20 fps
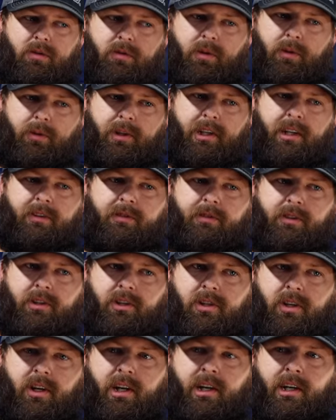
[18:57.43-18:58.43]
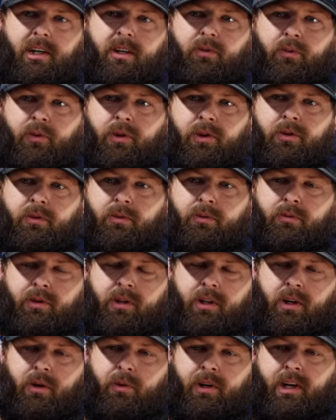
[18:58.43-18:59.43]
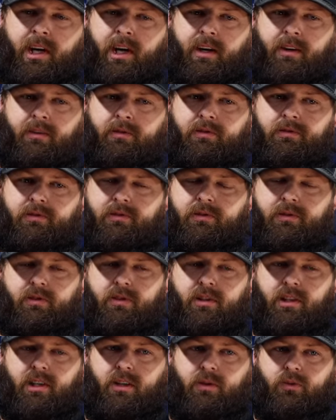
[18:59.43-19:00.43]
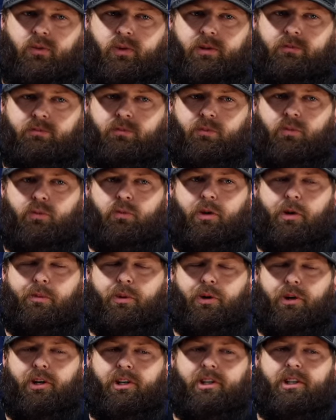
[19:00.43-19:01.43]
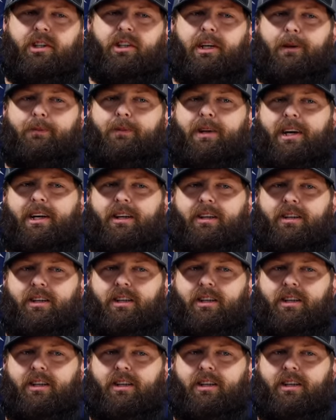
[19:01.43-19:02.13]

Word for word: Well, we definitely try. We're you know we have uh, we we put it to the MDAC